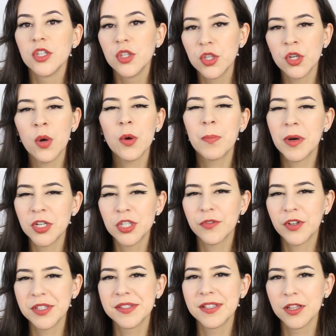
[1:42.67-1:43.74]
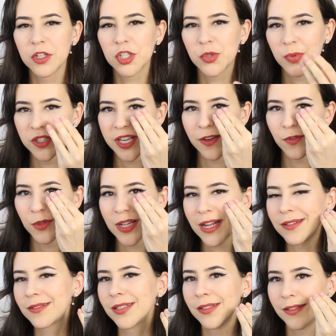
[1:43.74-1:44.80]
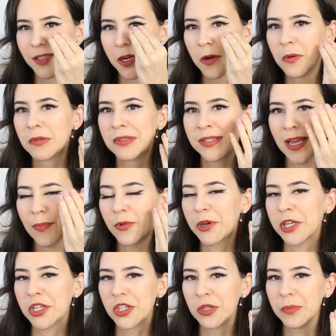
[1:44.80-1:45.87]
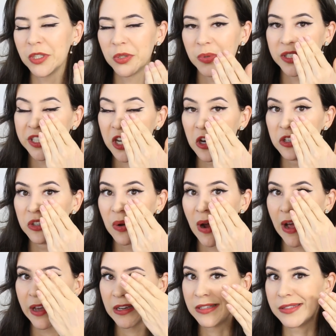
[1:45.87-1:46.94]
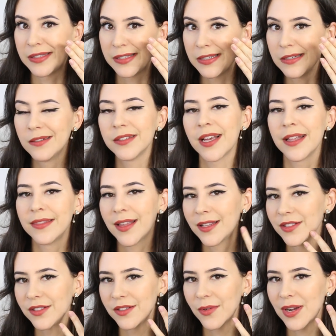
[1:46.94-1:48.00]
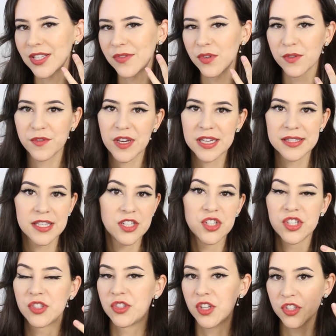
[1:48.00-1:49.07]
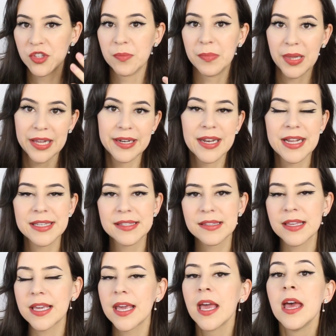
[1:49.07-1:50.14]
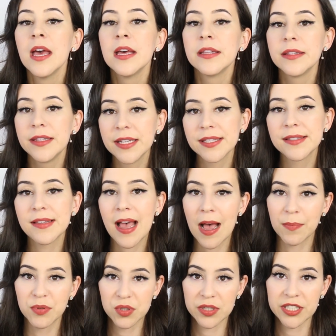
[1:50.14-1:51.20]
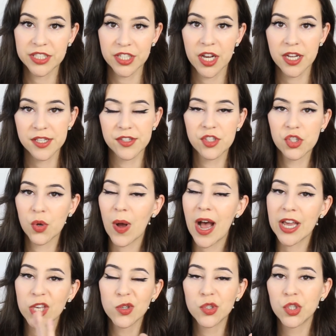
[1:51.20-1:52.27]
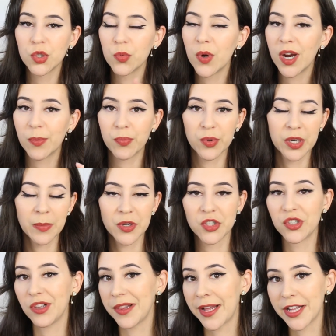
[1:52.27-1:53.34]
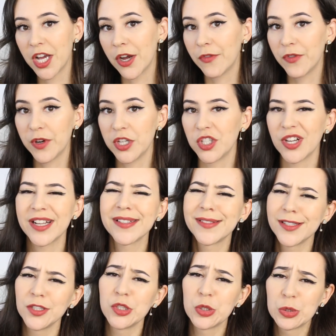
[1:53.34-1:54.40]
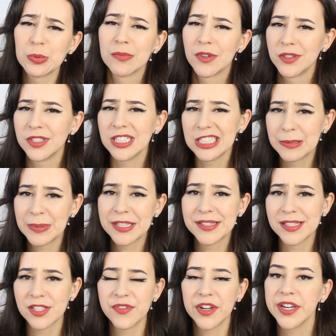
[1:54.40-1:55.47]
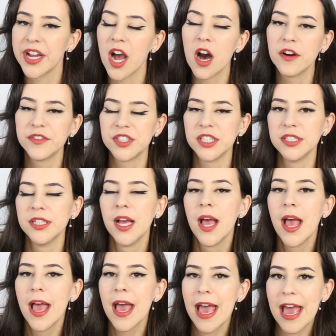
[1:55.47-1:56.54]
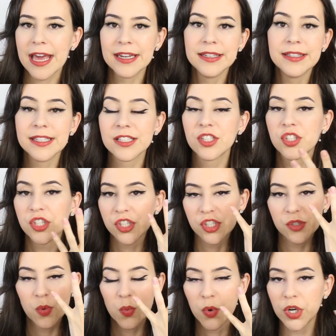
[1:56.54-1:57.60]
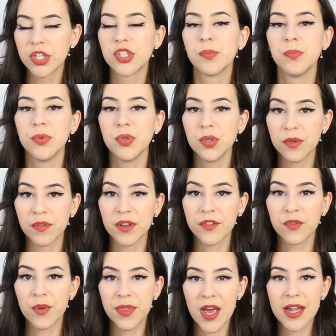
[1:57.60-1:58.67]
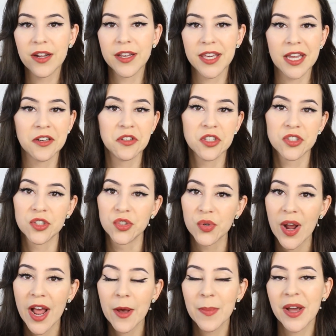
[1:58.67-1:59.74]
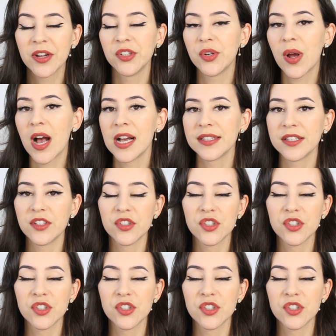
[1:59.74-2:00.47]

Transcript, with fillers: you know, a bunch of concealers will give you that, you know, separation between the under eye concealed and then the rest of your face. It just doesn't blend nicely. This absolutely does. So I used to wear pretty much light coverage and I still do on a daily basis very often, and this just works beautifully for that. Again, it doesn't dry out my under eyes, it